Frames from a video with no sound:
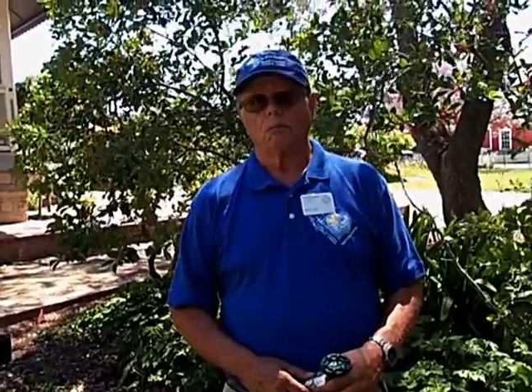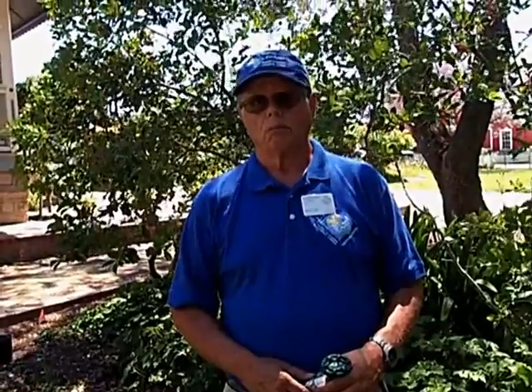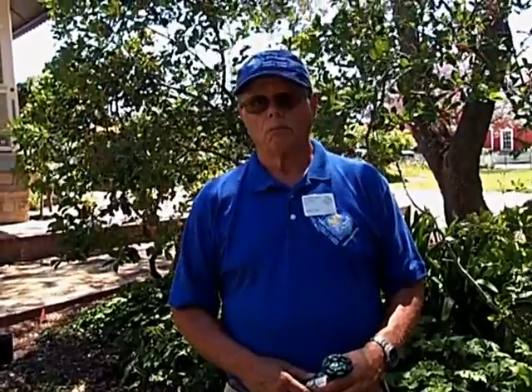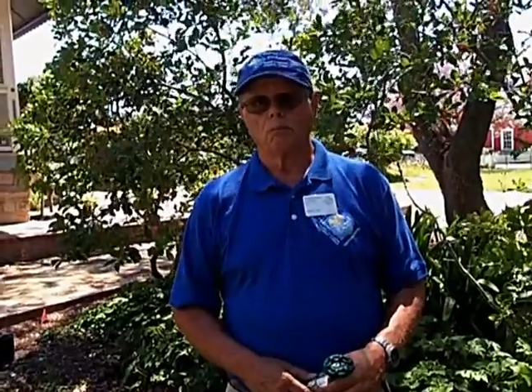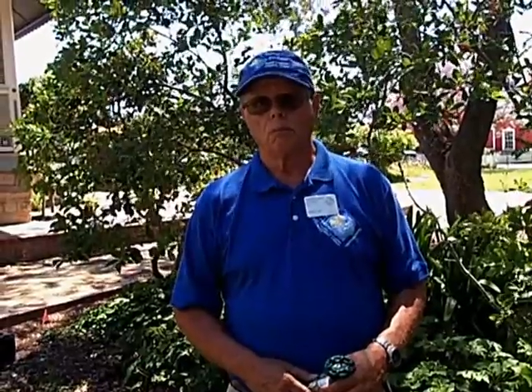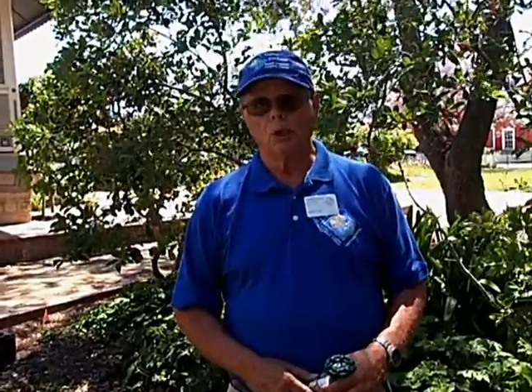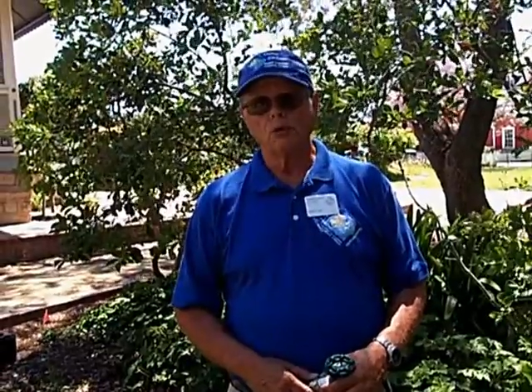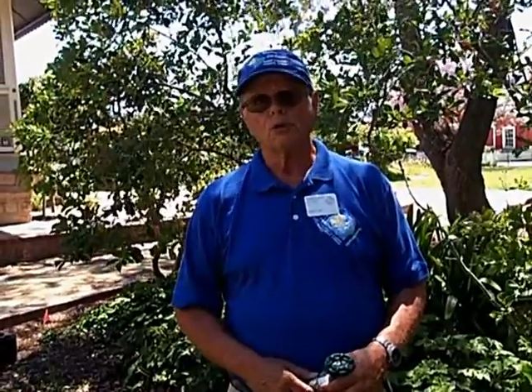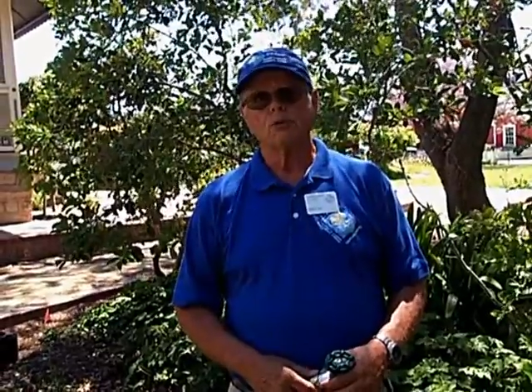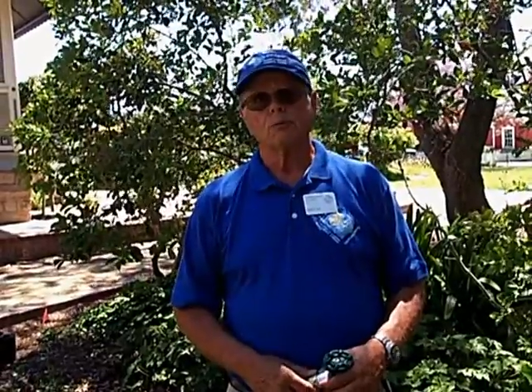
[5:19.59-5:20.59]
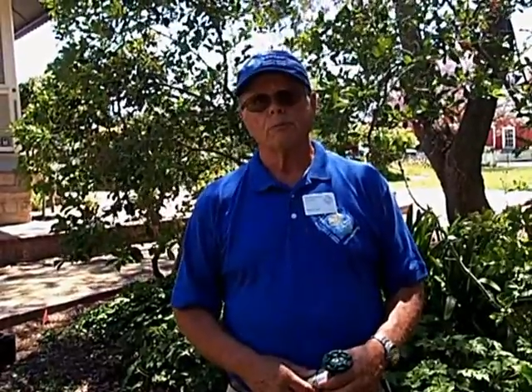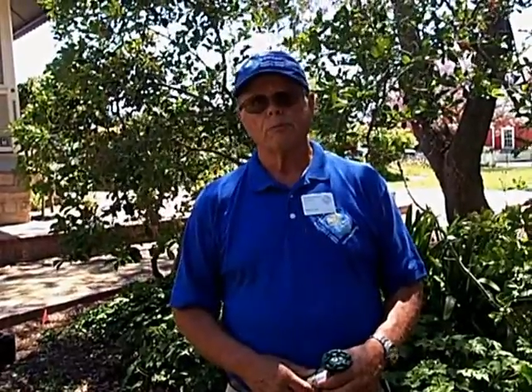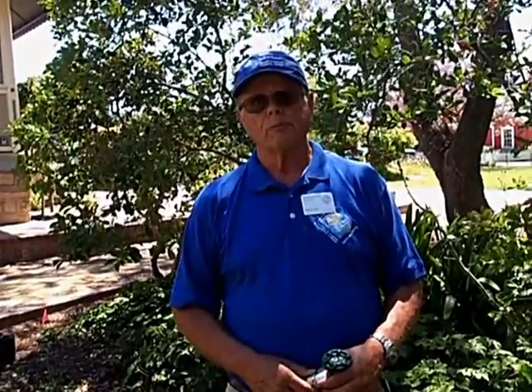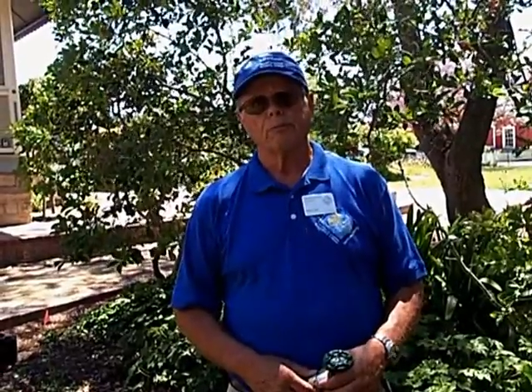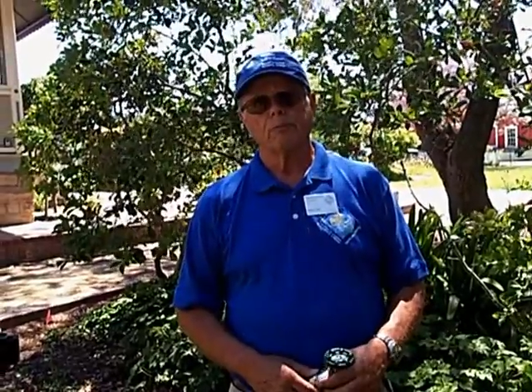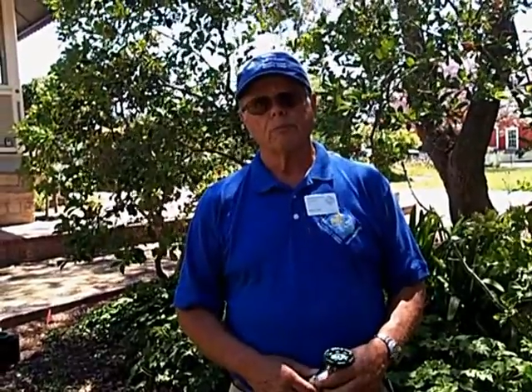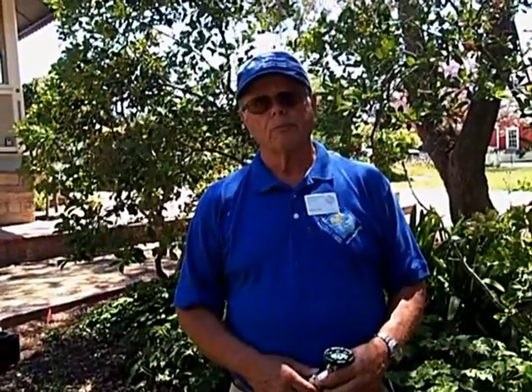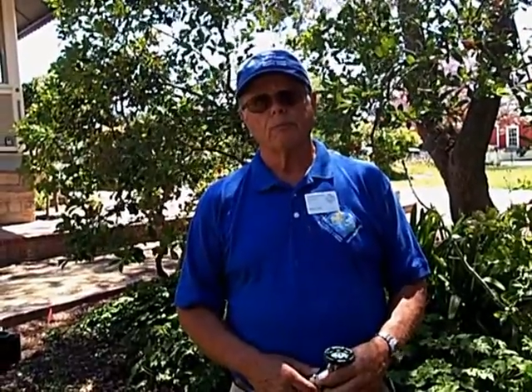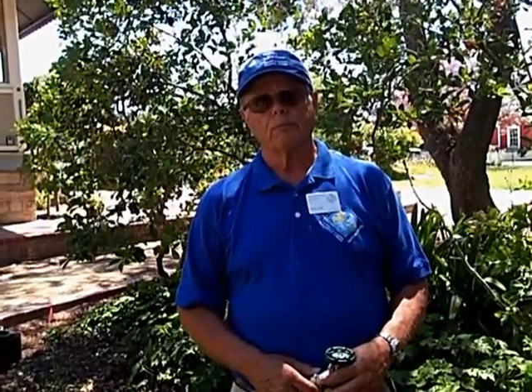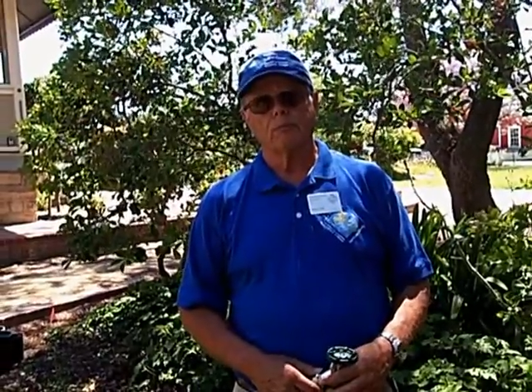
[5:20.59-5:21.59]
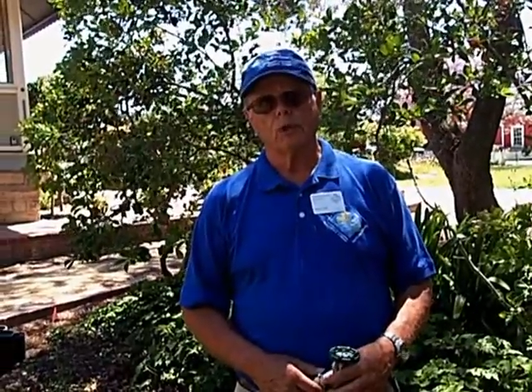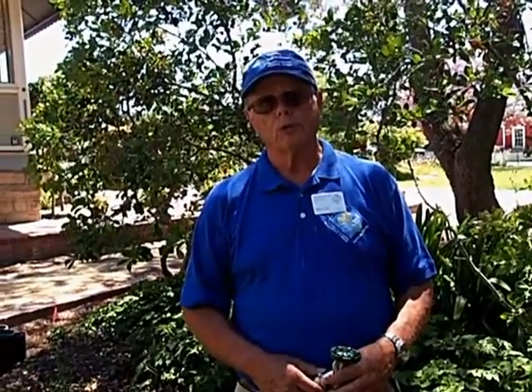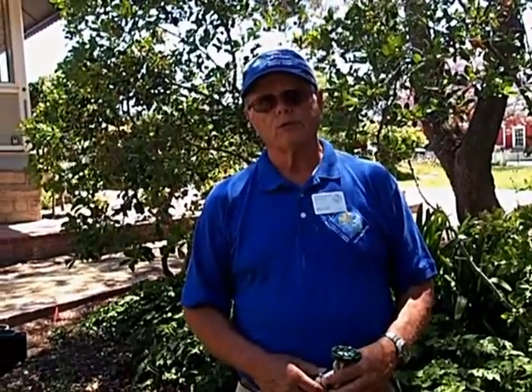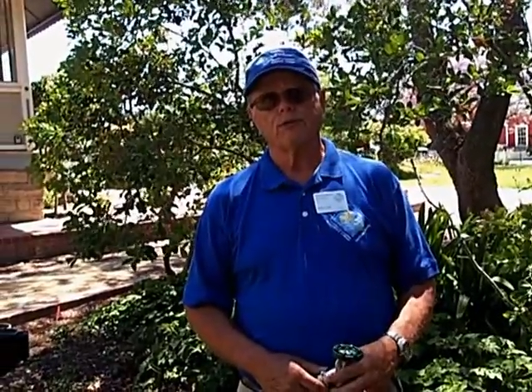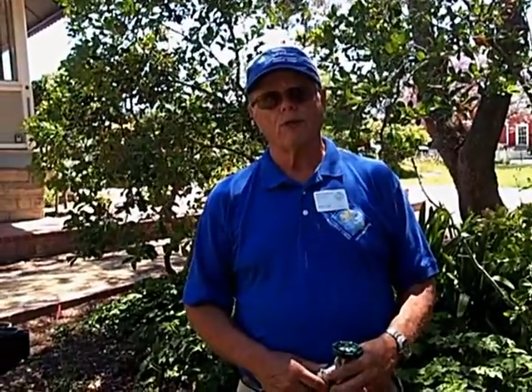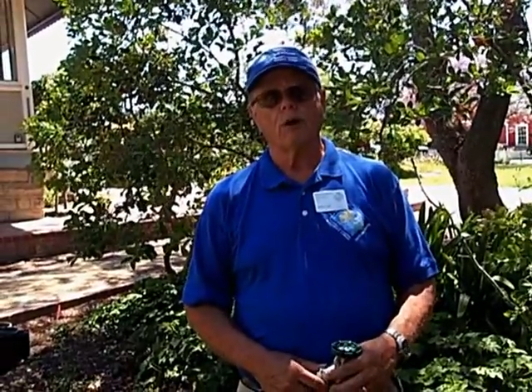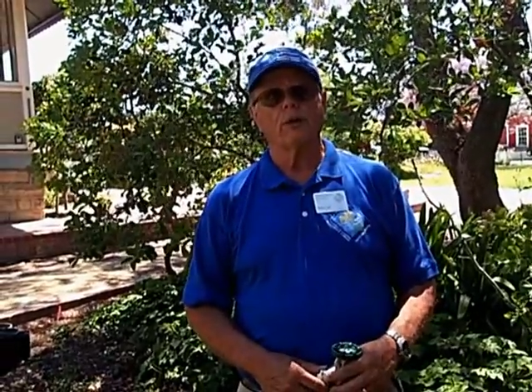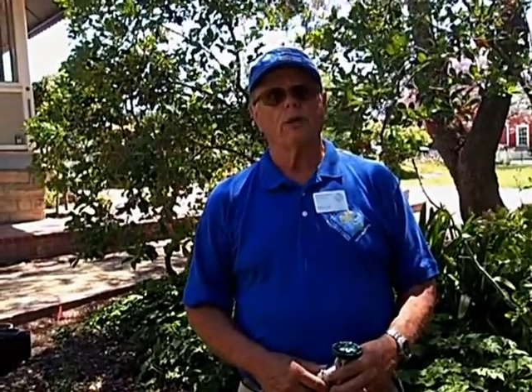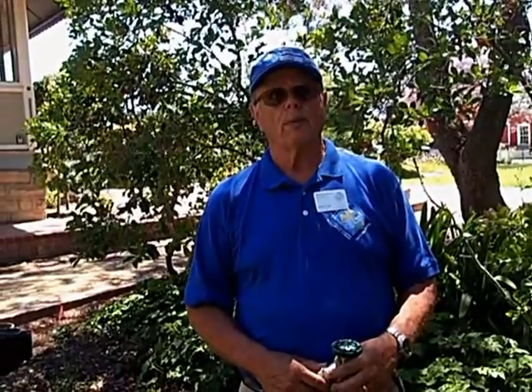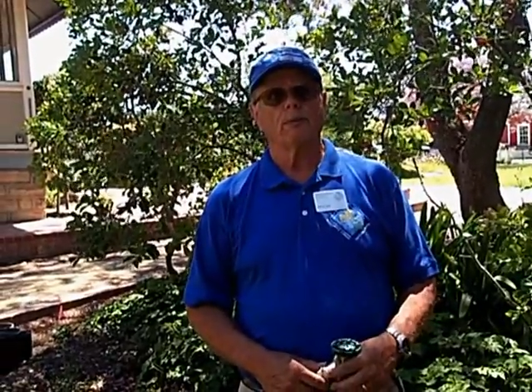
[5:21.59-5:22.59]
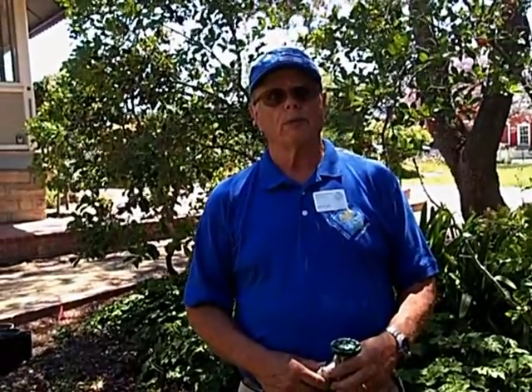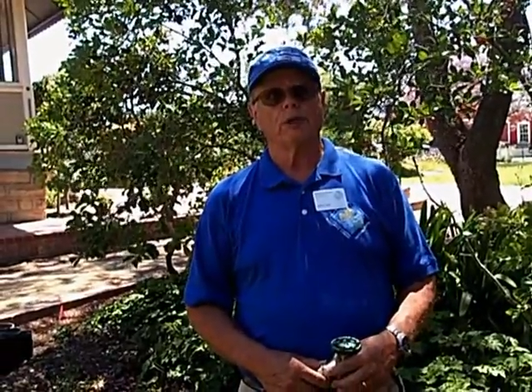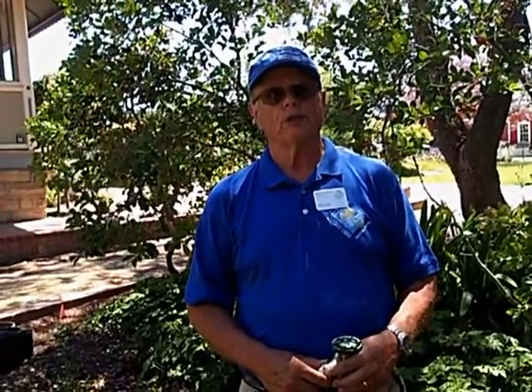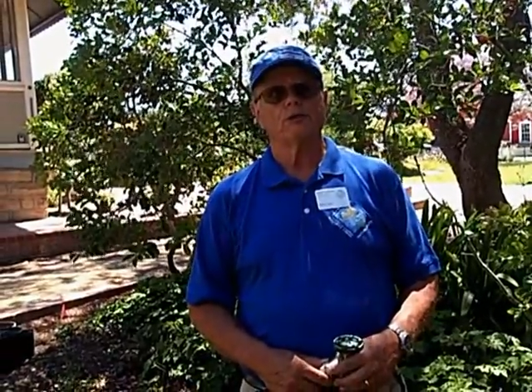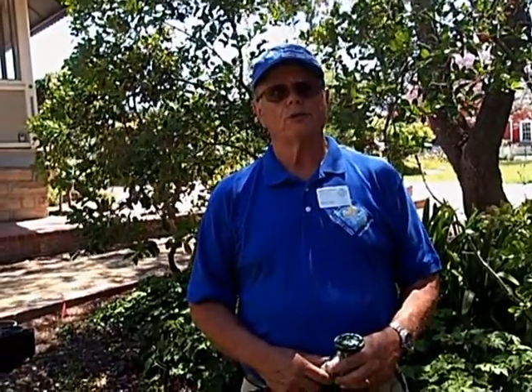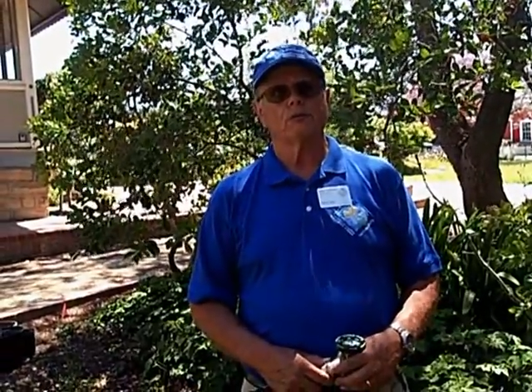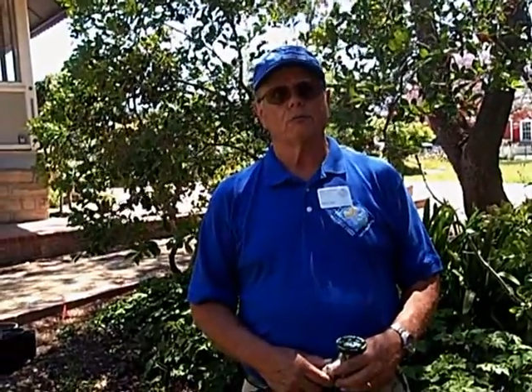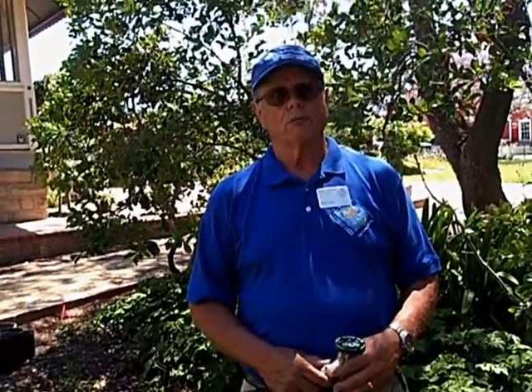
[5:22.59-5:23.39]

Most farming operations,